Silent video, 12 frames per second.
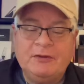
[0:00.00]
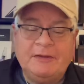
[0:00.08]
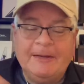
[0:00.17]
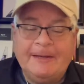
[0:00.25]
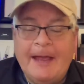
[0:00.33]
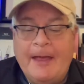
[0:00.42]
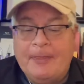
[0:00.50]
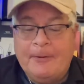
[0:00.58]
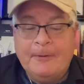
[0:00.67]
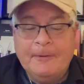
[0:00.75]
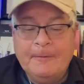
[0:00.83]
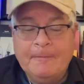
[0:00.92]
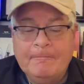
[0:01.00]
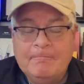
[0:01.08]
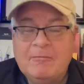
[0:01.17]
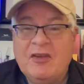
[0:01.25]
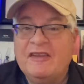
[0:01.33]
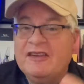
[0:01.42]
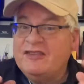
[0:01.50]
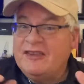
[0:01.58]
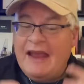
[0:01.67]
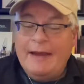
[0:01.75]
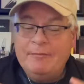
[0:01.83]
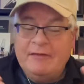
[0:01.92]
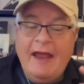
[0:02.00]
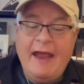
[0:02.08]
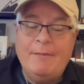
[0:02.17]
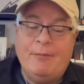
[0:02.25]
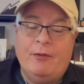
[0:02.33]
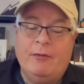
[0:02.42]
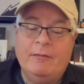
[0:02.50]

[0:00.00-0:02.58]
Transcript: together to the same table